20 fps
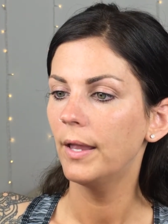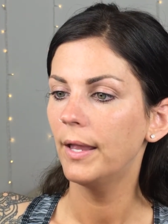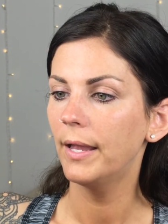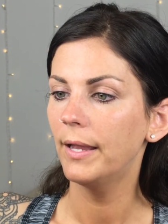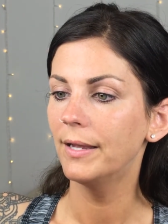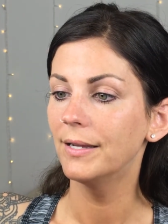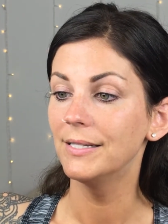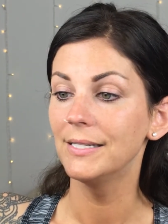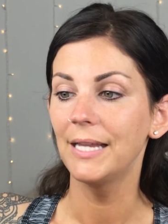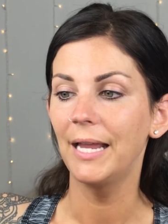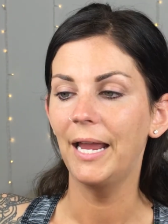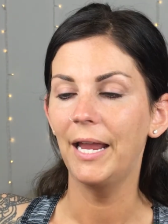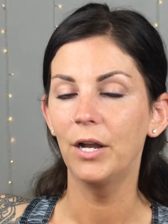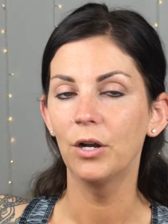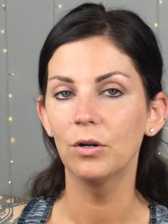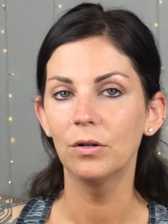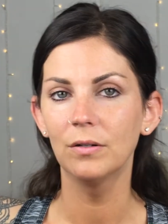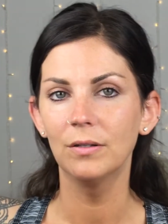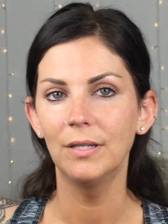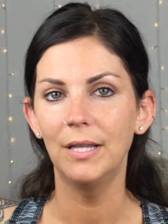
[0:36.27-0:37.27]
and
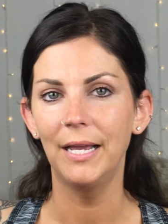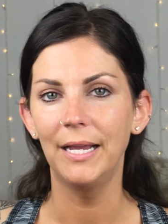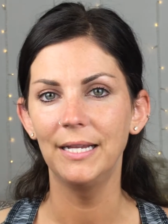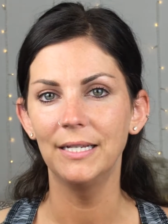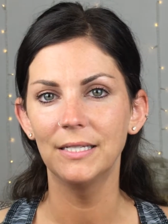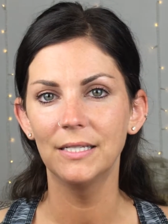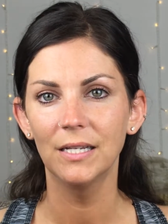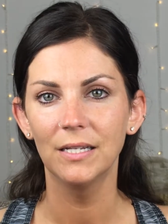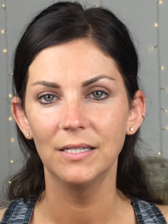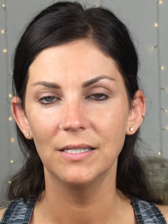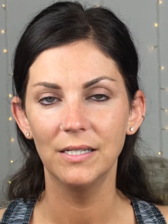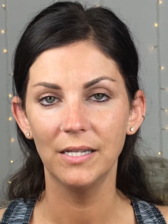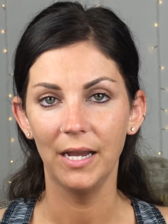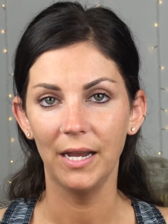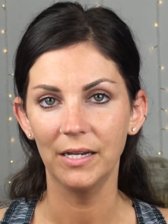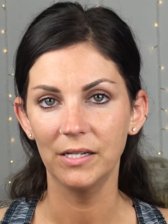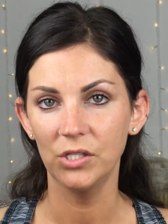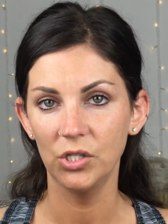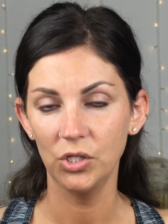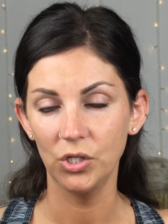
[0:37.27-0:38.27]
air light
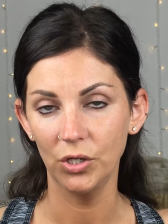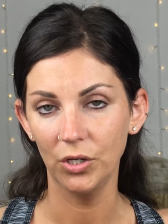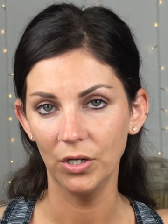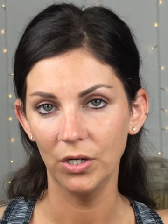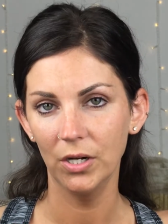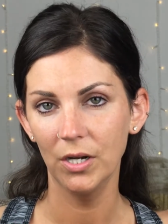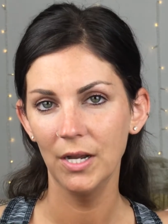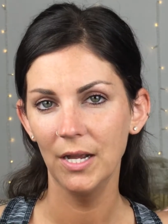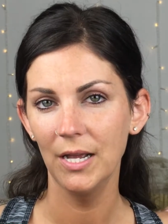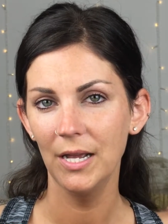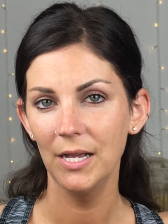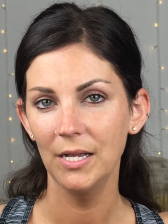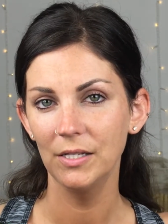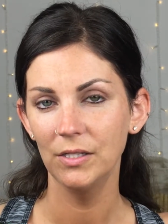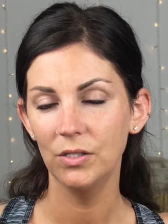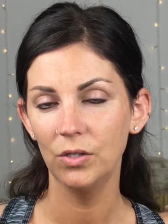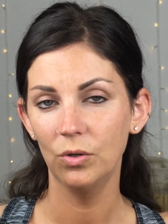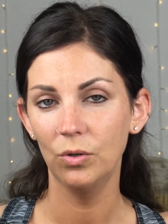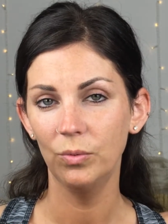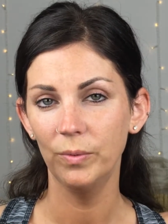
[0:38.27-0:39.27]
texture.
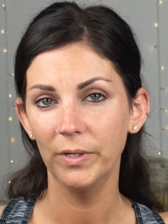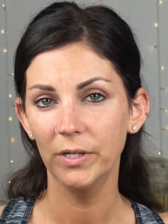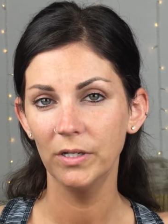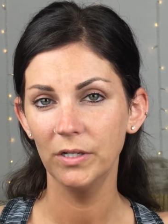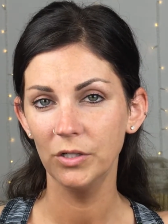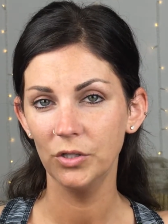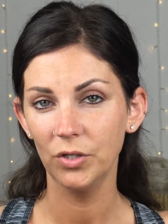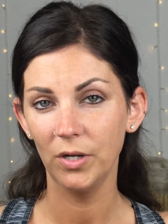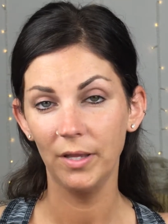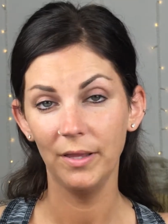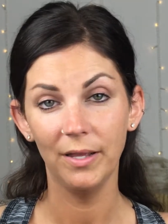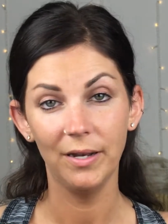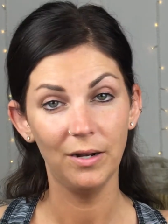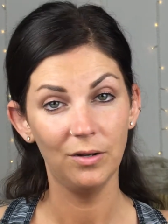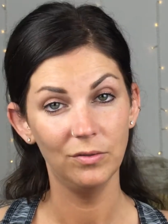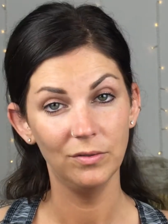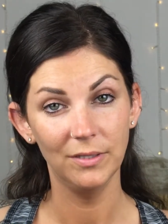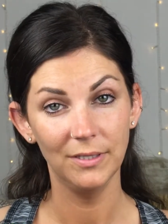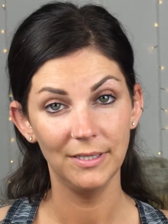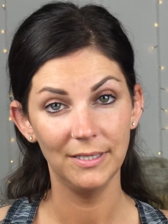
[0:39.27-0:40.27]
So we're gonna try that
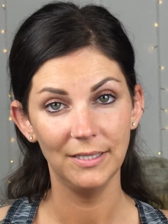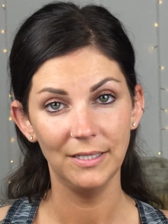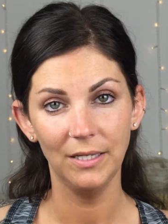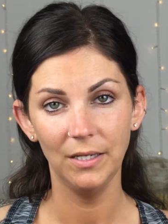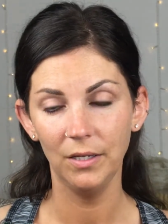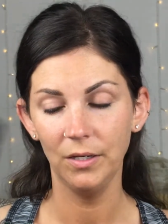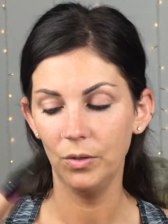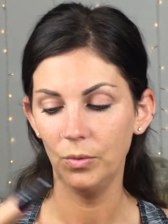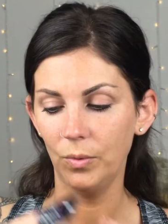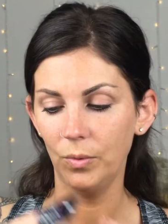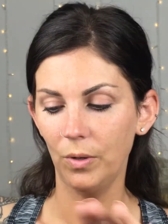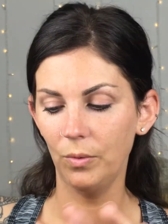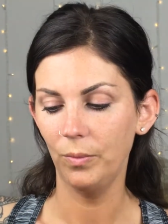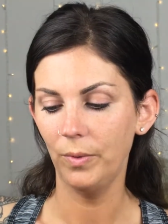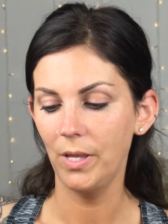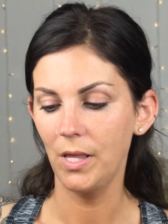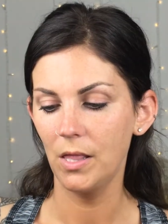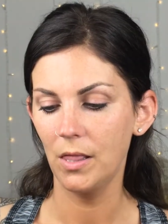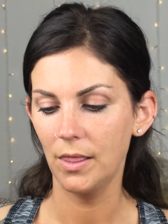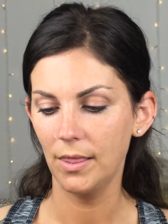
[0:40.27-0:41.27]
out and see what
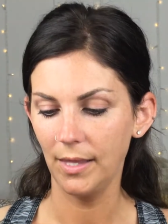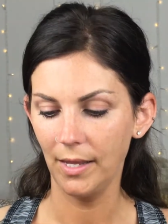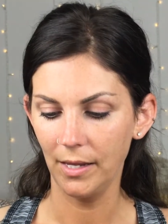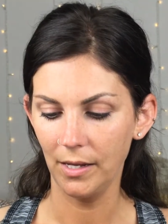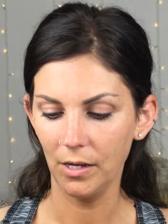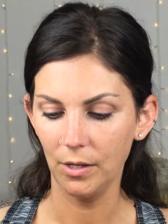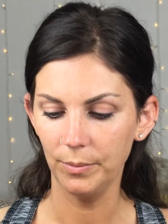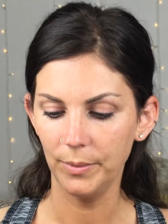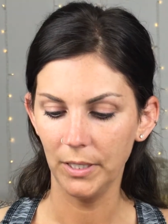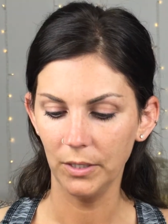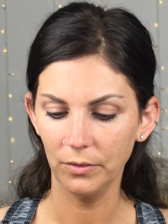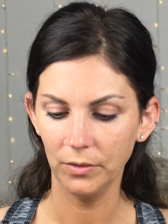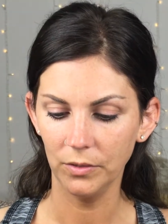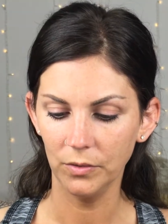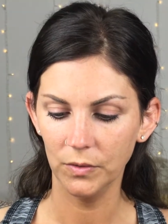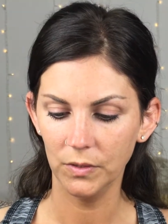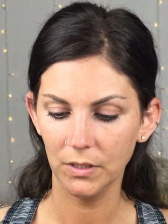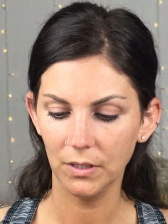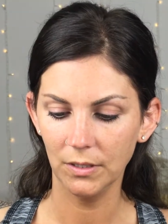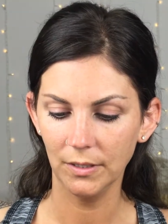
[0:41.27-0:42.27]
we think about
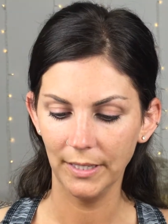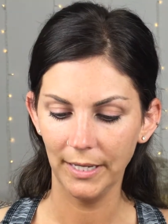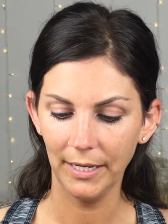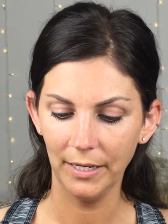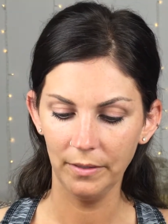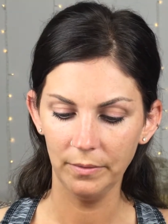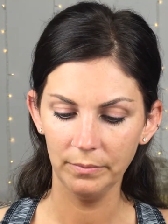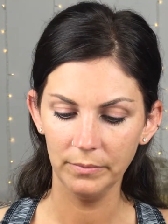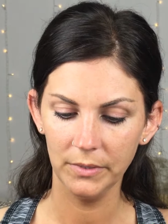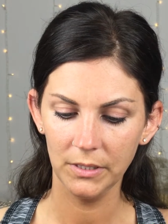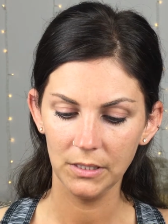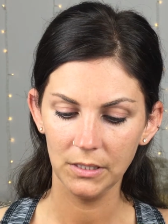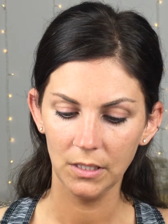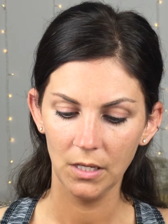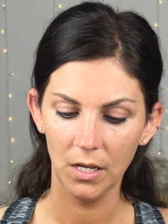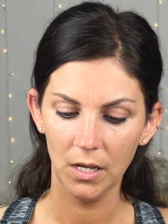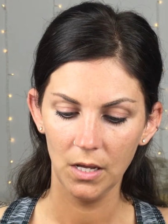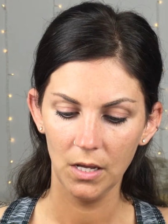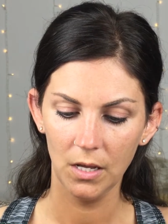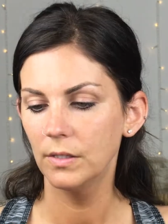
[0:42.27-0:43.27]
those claims.
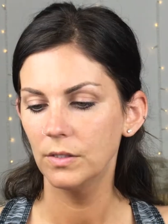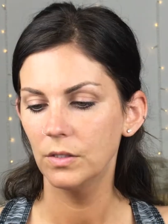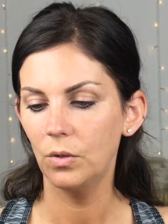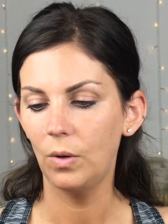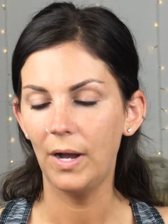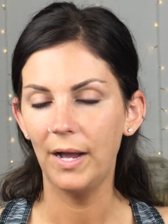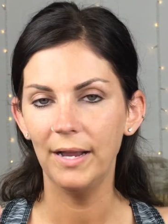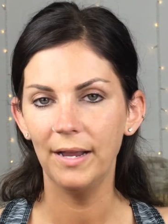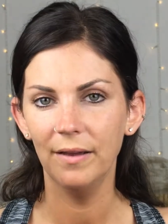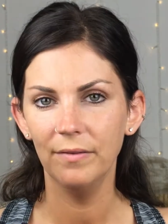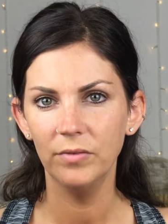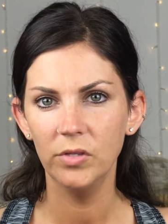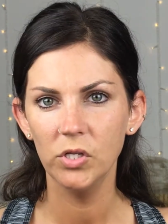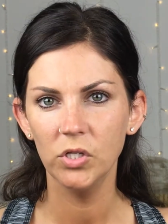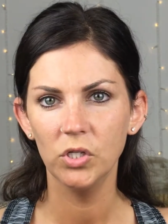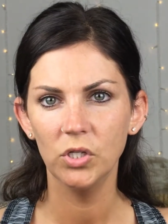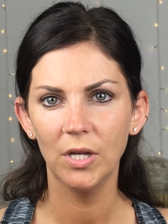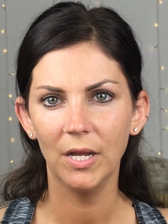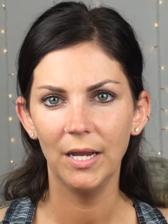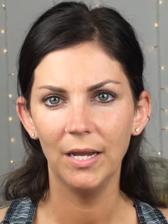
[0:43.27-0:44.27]
So I have the
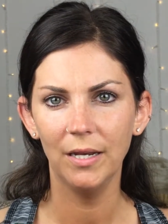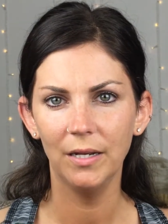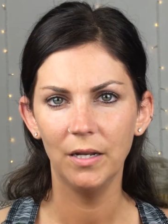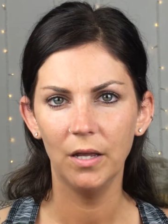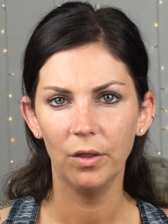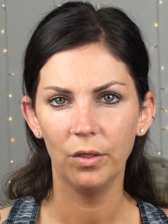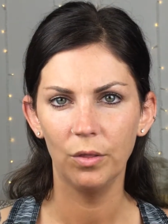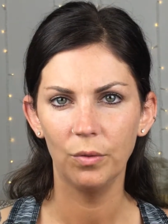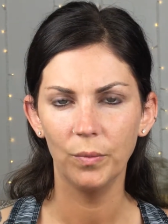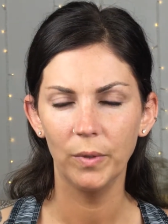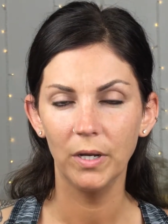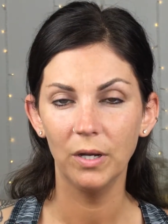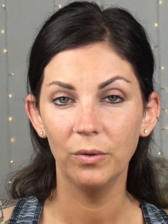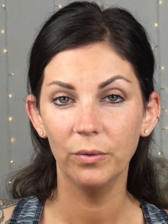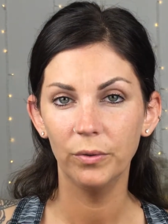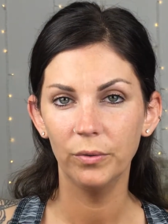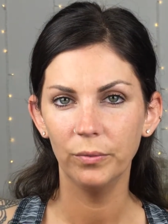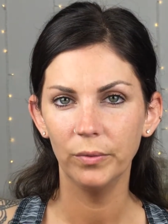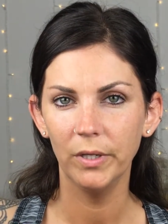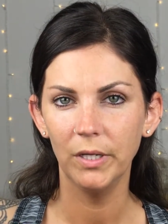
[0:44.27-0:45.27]
shade
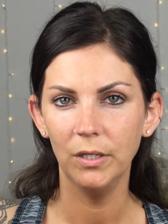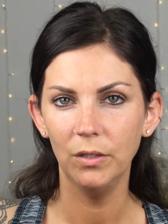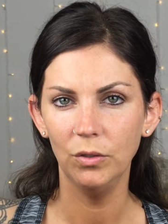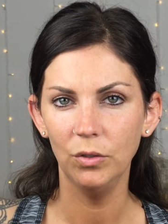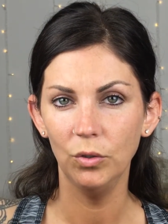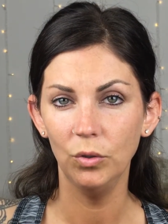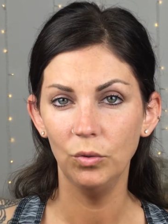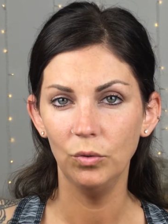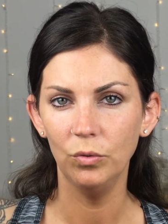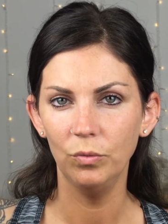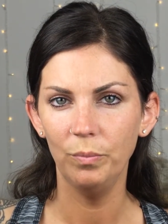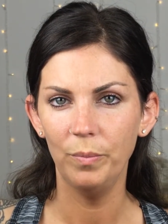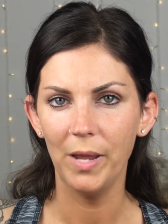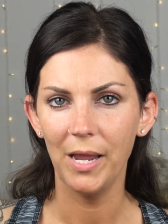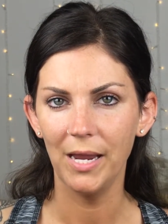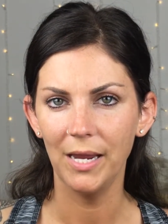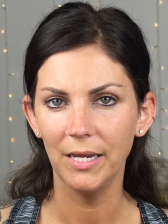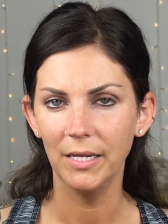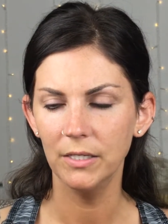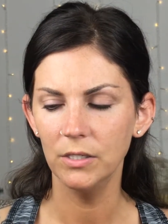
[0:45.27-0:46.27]
303 Nude
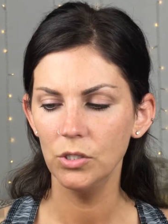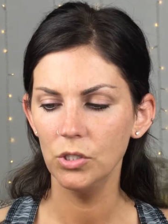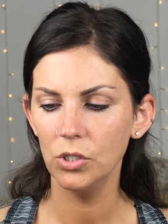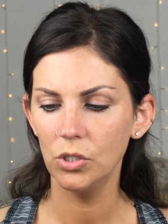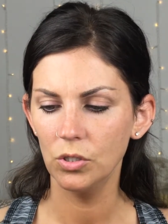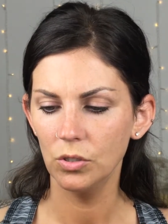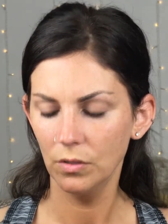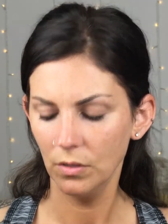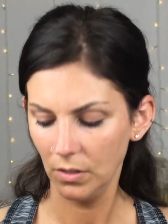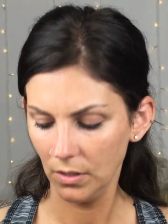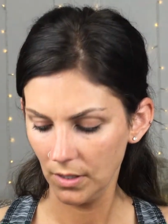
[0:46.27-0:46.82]
Beige.